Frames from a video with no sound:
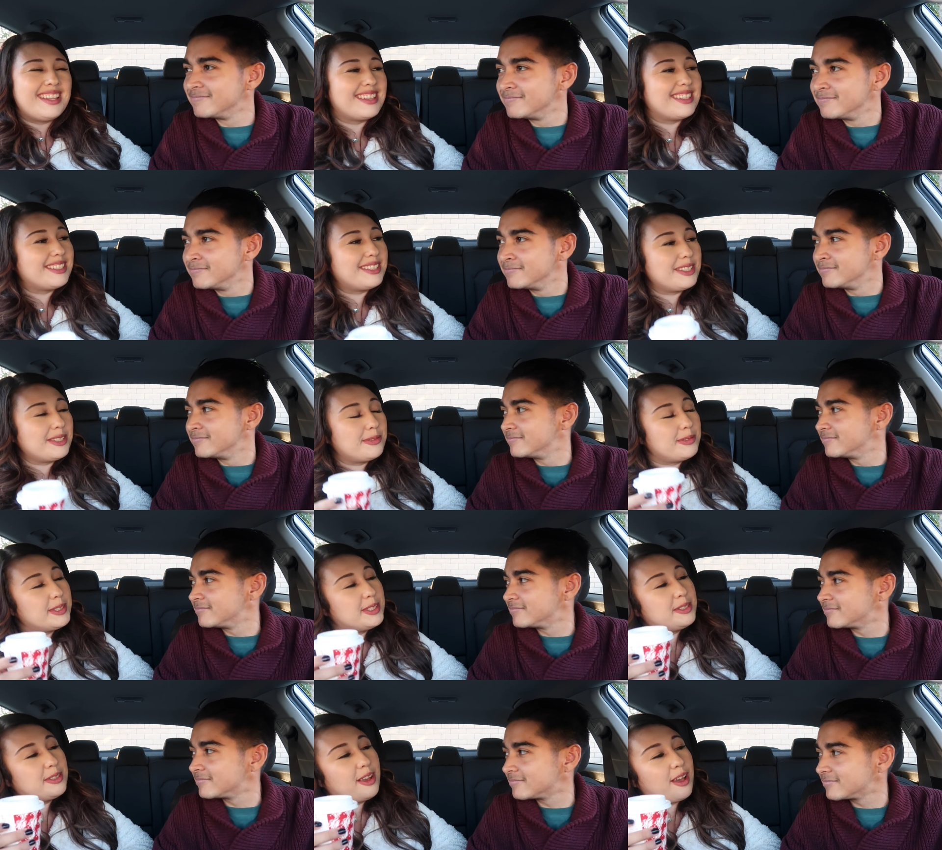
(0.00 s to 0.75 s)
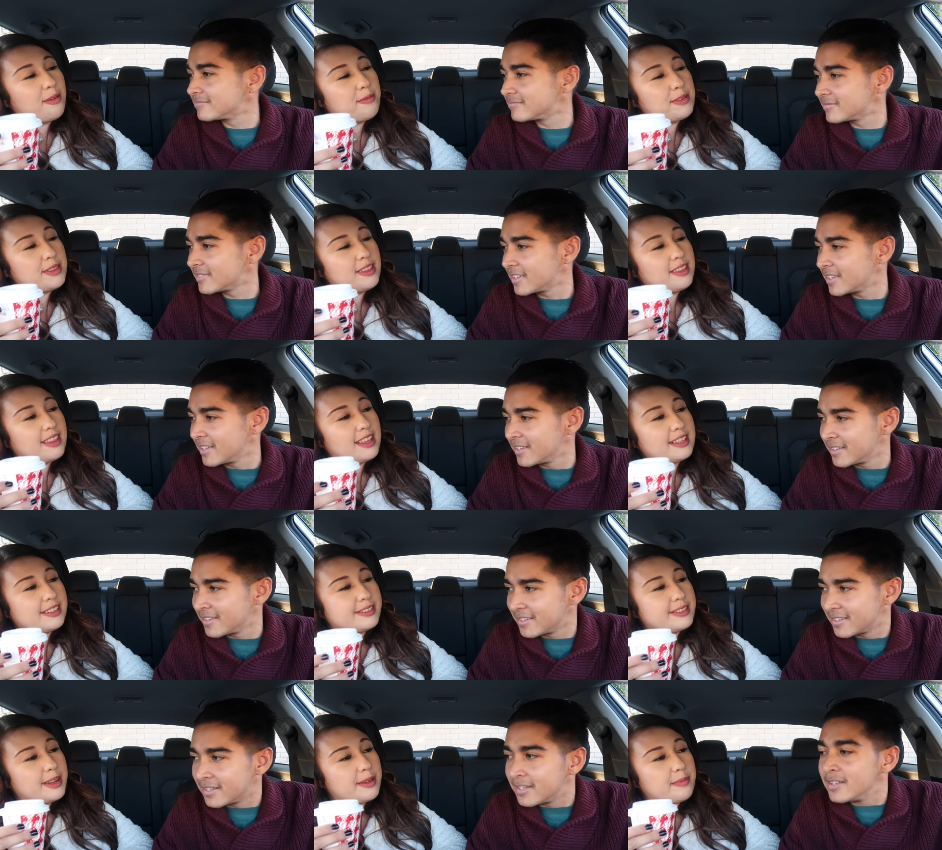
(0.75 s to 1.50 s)
Speaker 1: this is what you got me the
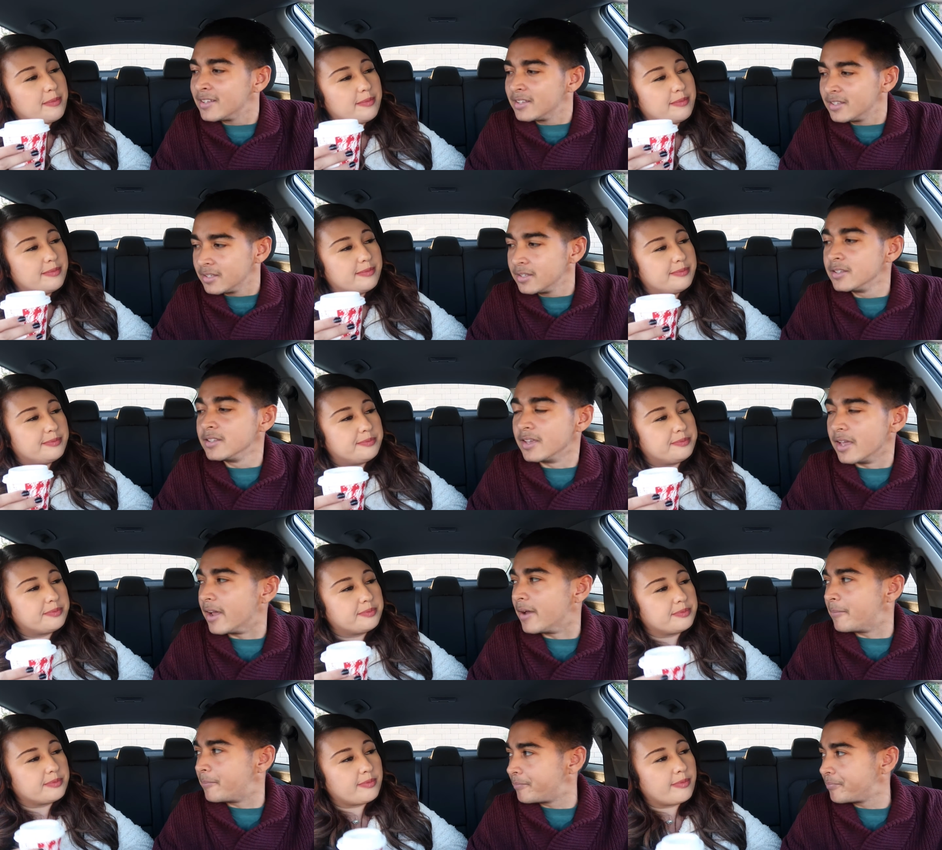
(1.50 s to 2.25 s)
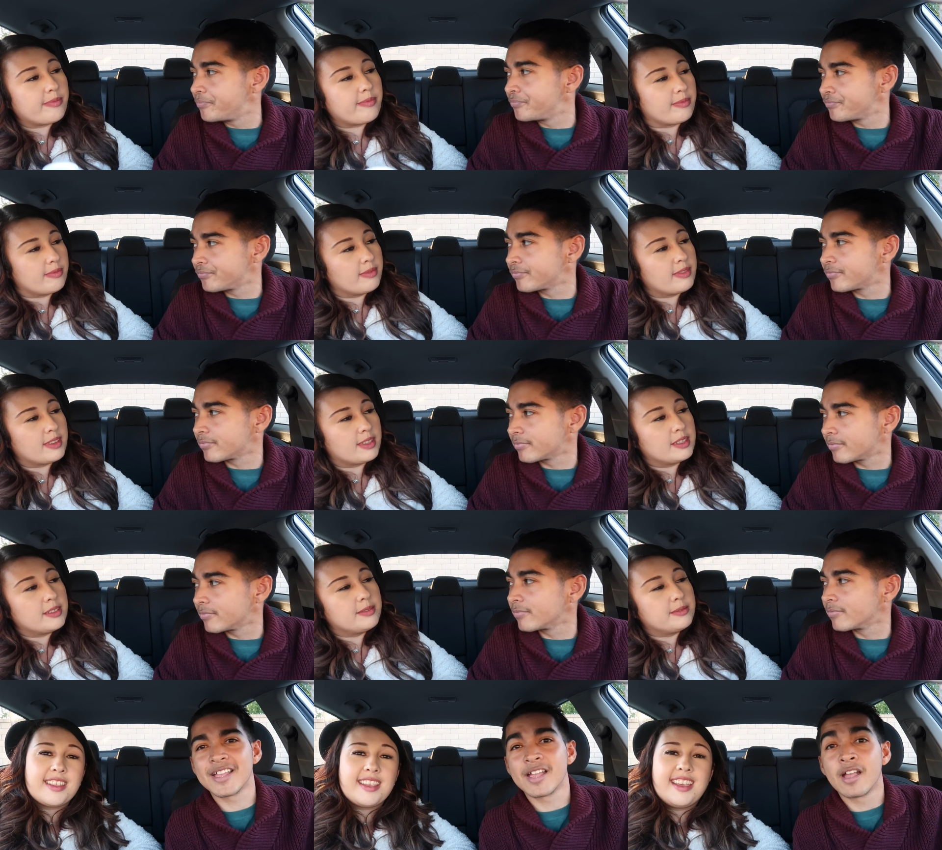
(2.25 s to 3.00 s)
last one. Yeah.
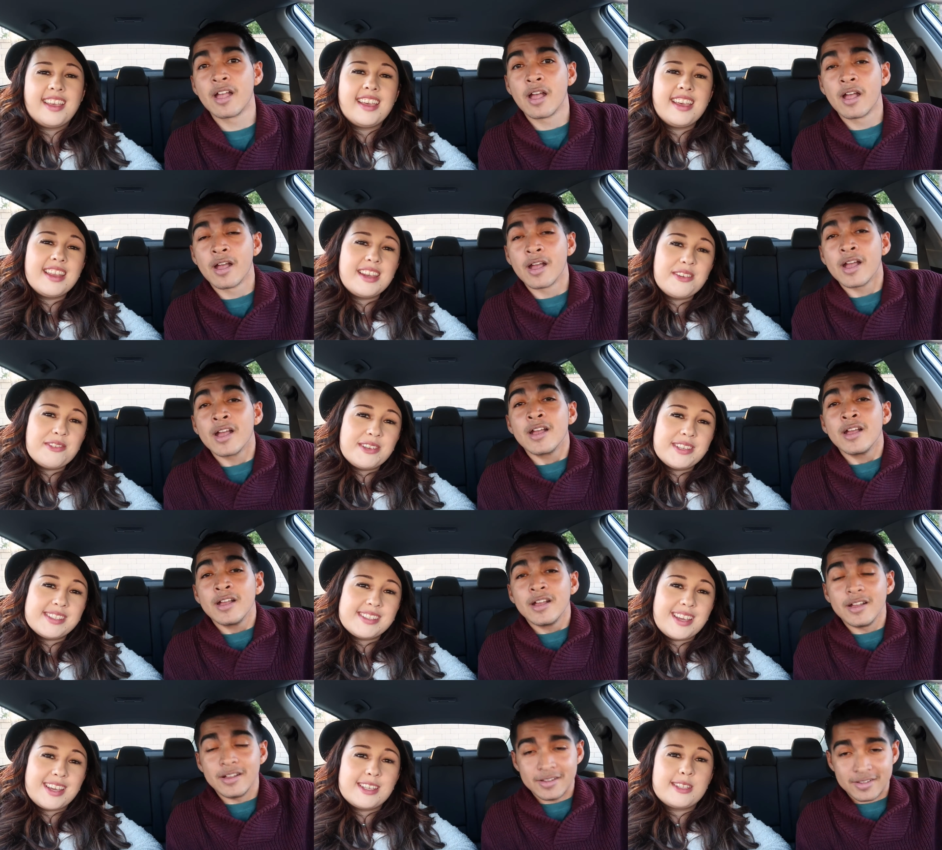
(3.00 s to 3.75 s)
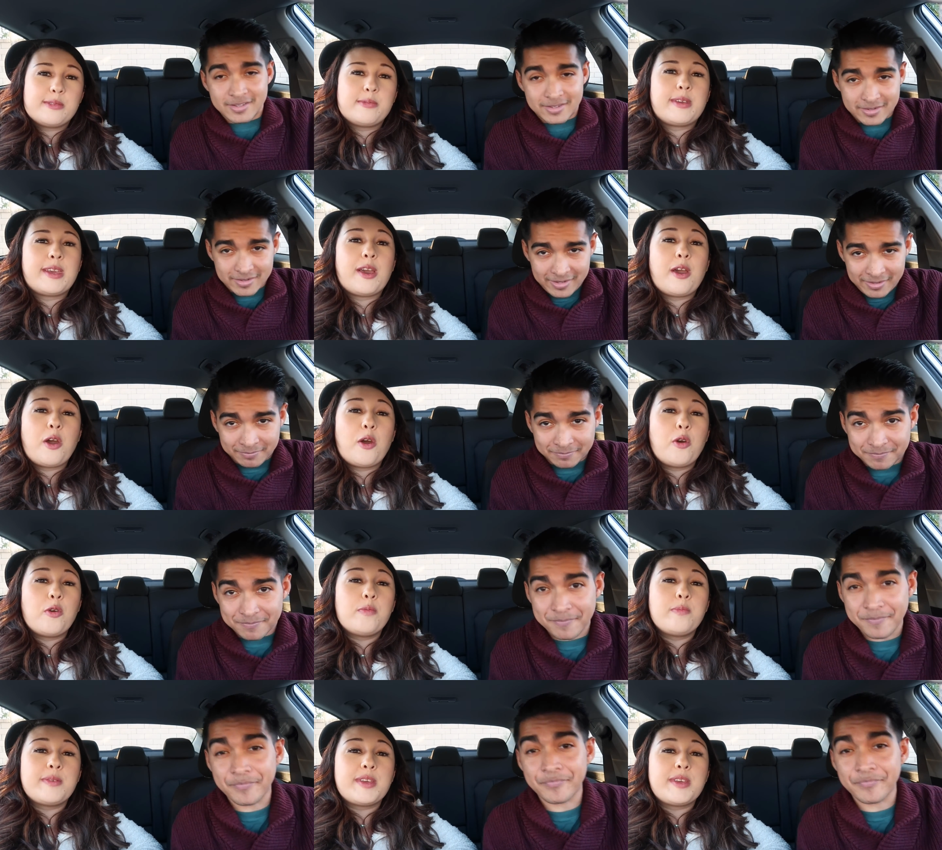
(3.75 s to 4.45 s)
Anyways, guys, we hope